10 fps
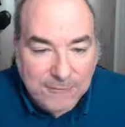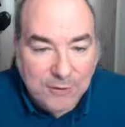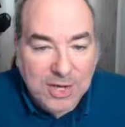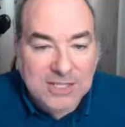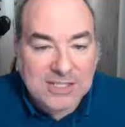
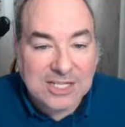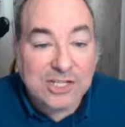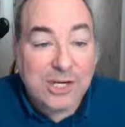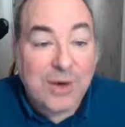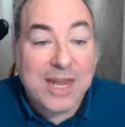For instance,
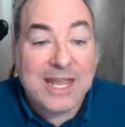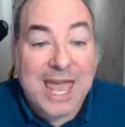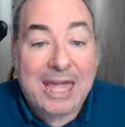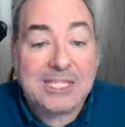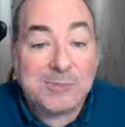The Great
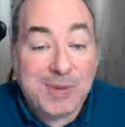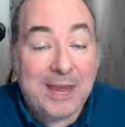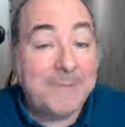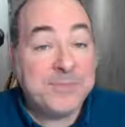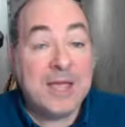
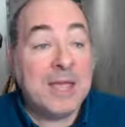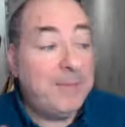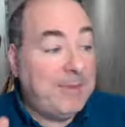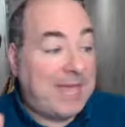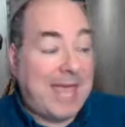Gatsby
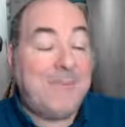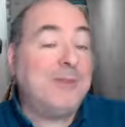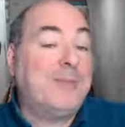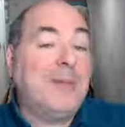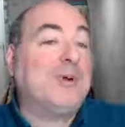became in
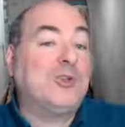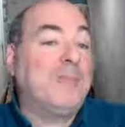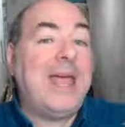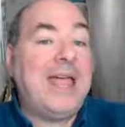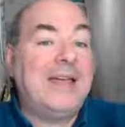the public
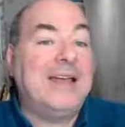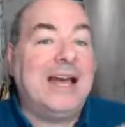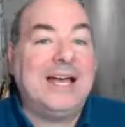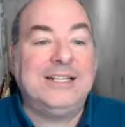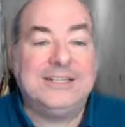domain
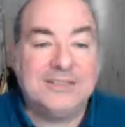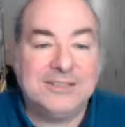on